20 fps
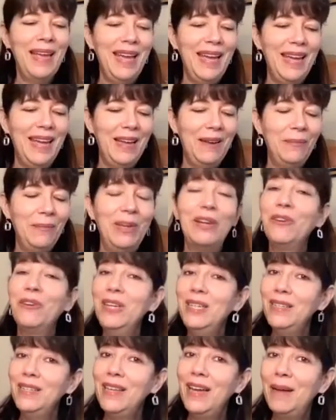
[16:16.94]
And we
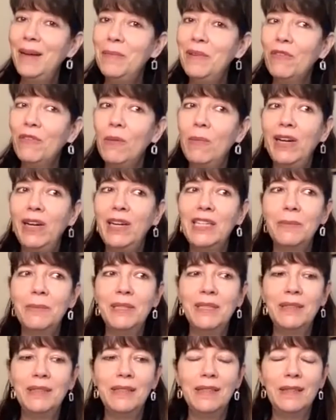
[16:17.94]
agreed to that before my
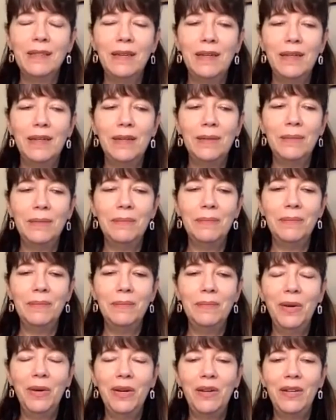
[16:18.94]
husband
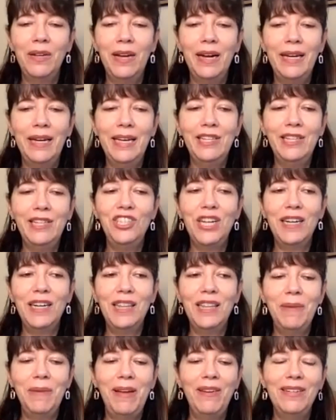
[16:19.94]
went online and
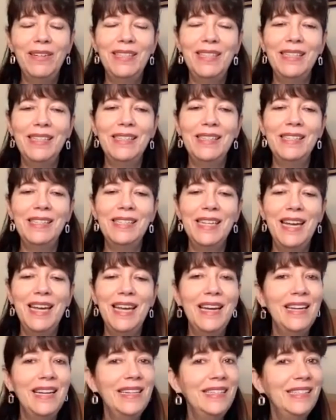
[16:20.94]
checked the balances,
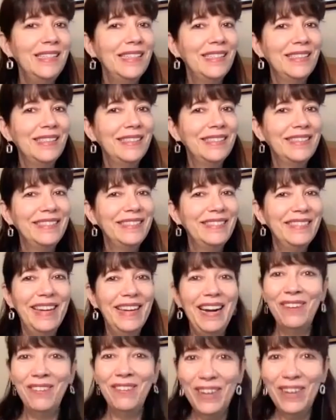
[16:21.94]
and
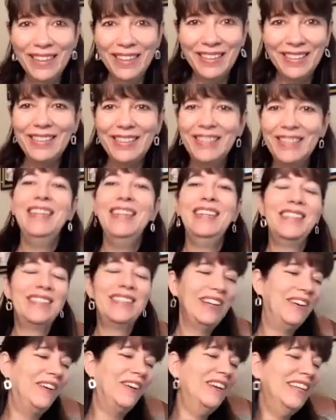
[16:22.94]
I won.
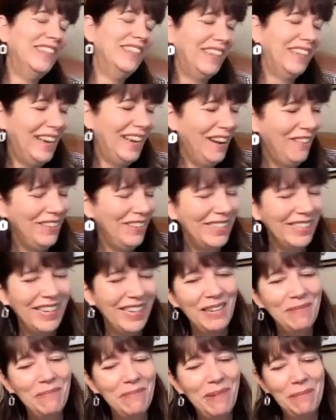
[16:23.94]
So I was
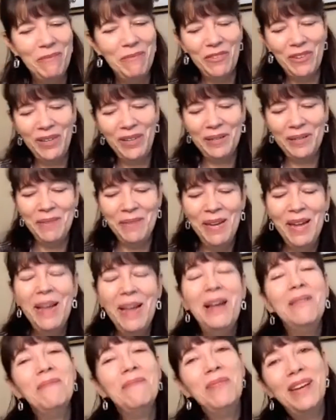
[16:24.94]
kind of bummed for him,
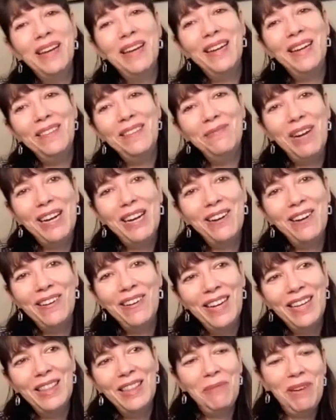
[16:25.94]
but my
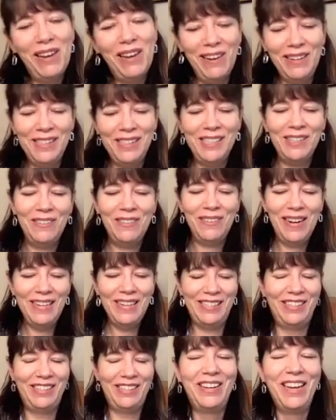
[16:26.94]
card had the balance, so I
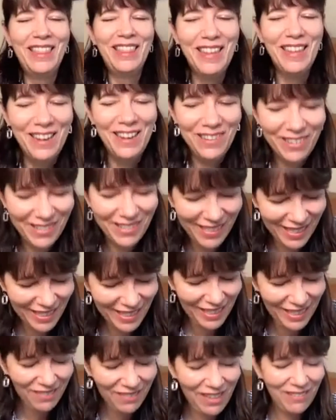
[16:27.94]
still get the
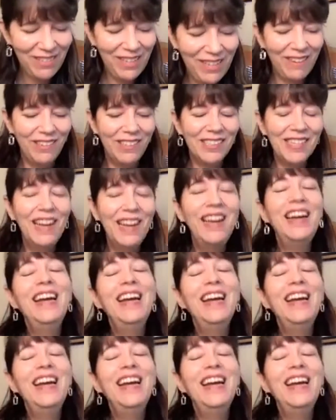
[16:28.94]
$165.